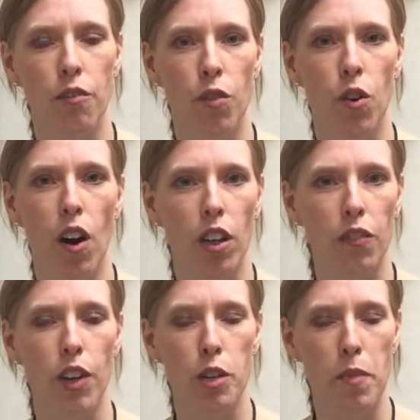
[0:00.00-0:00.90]
for all
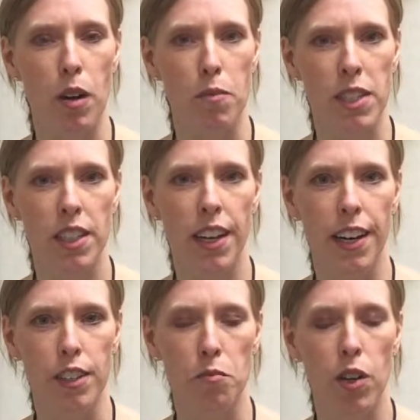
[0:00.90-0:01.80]
of our departments in the
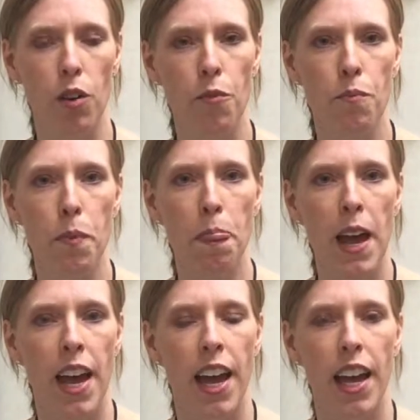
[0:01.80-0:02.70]
hospital.
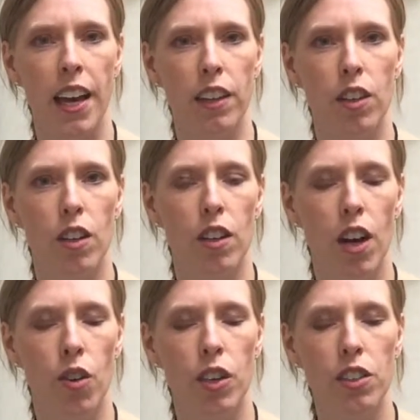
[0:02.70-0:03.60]
And
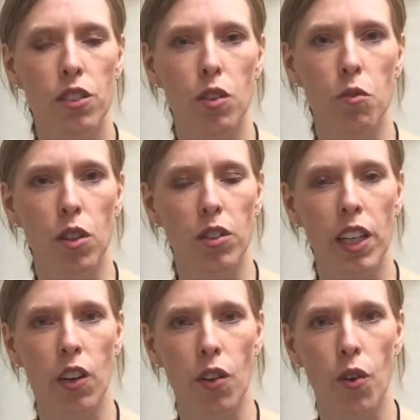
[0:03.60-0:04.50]
according to the World
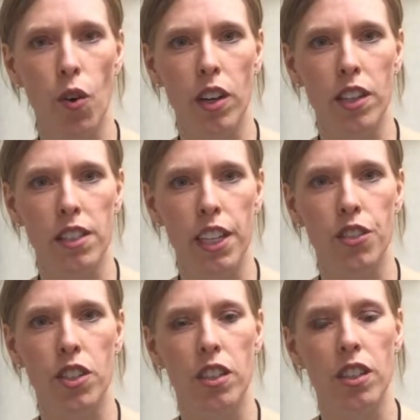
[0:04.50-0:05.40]
Health
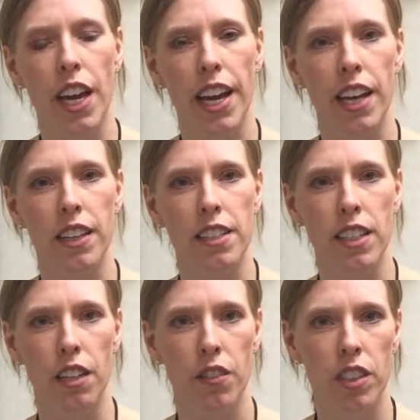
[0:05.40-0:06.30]
Organization and the
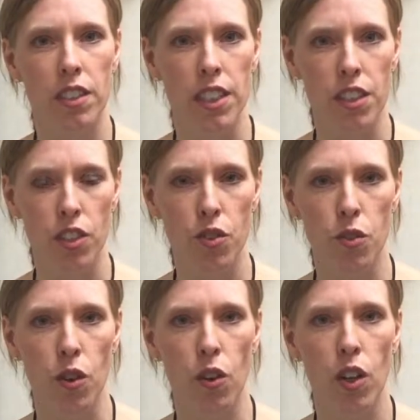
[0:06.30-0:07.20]
Center for Disease
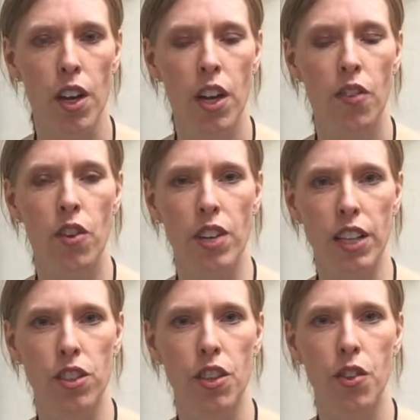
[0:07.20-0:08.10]
Control, there's
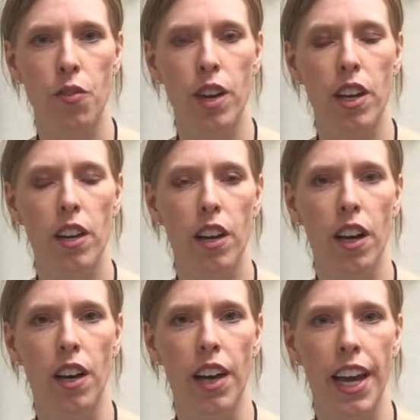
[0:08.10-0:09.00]
actually three
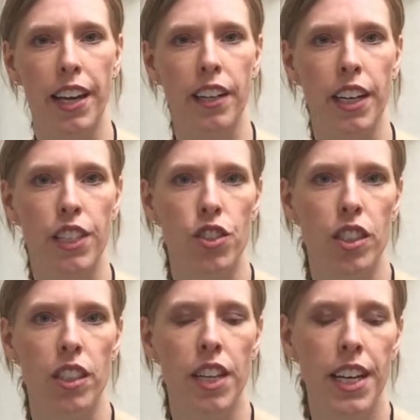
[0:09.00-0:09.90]
hand
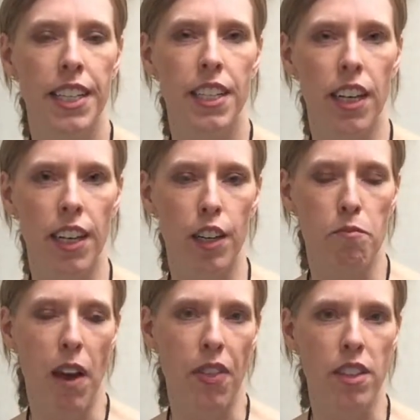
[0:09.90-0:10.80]
hygiene
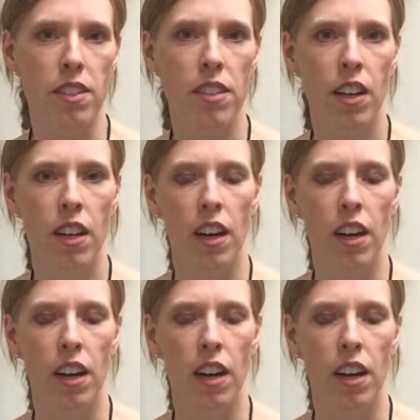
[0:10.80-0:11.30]
methods